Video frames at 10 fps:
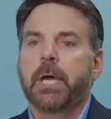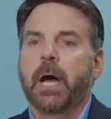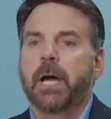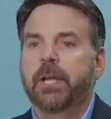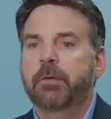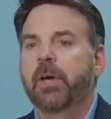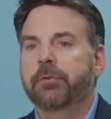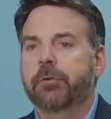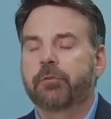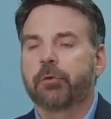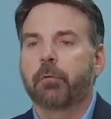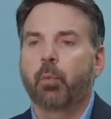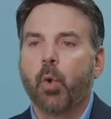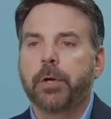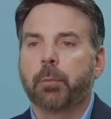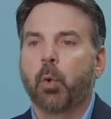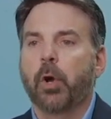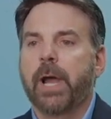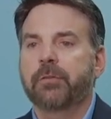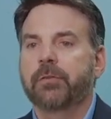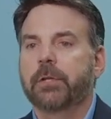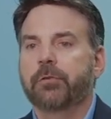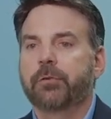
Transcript: a divestiture of one or more assets